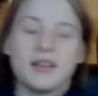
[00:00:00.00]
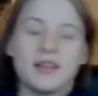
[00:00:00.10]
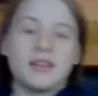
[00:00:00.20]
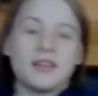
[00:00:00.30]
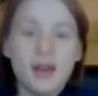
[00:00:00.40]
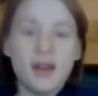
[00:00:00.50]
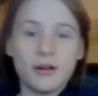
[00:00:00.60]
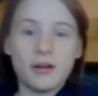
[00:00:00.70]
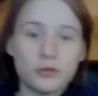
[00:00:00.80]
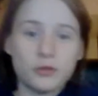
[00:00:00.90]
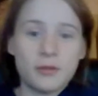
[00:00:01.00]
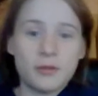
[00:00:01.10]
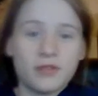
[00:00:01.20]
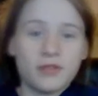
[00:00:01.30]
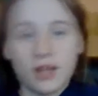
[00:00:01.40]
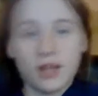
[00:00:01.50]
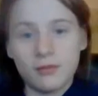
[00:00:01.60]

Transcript: You know how I told you my friend